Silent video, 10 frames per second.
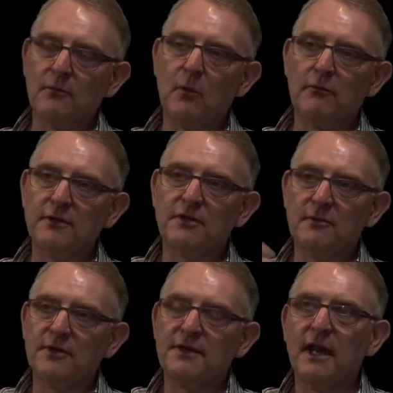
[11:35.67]
And what
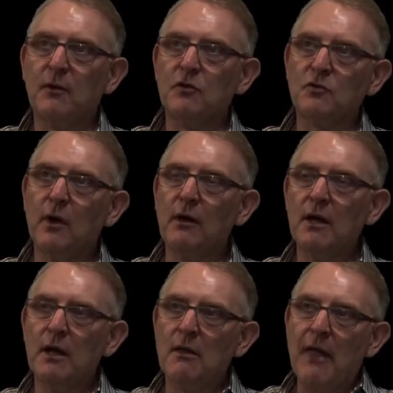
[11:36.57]
Richardson was saying was, well,
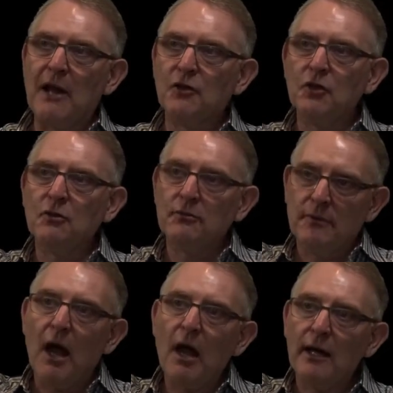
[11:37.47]
that new
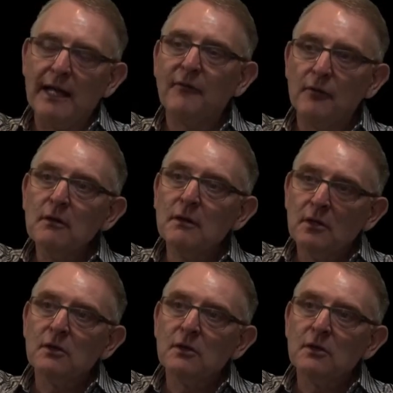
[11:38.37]
higher level